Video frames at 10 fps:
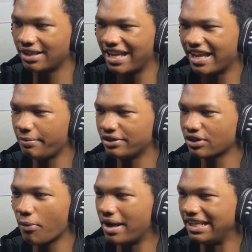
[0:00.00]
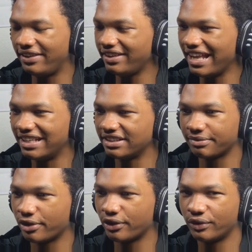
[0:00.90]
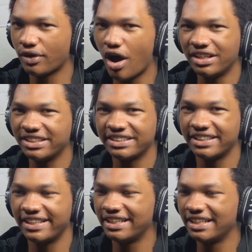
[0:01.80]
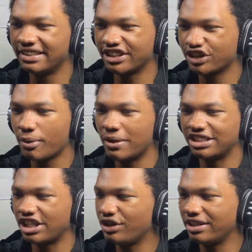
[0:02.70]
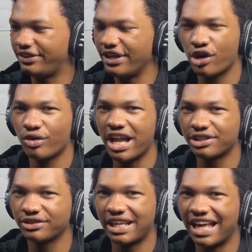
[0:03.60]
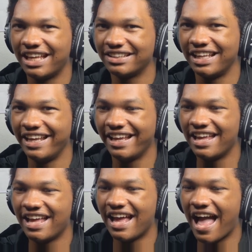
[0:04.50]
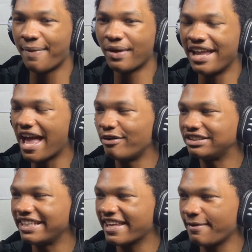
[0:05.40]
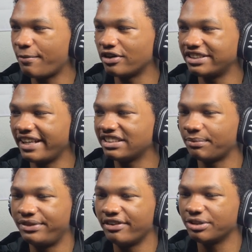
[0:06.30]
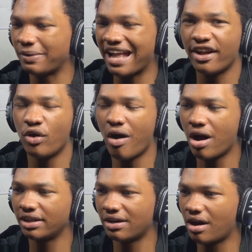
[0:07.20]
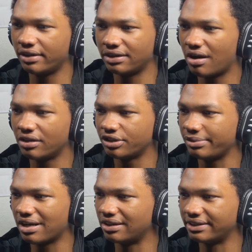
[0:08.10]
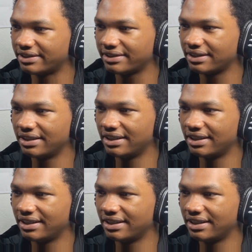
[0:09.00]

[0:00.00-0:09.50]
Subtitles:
It could be so many things, bro. Honestly, there's so much that you could theorize for that. Like, I was thinking about saying some theories, but I could go on and on and on, to be honest.